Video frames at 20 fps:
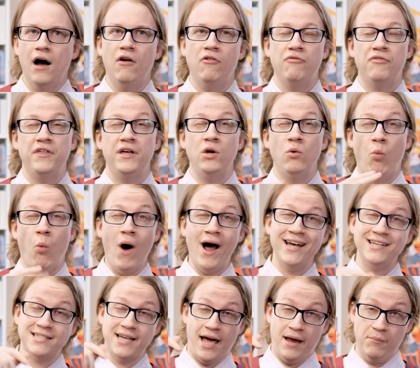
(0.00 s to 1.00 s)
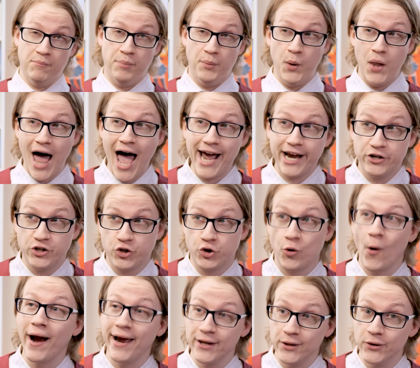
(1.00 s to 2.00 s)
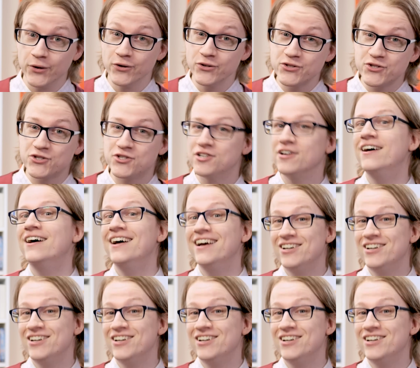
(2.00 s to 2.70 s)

of the white and black trailers.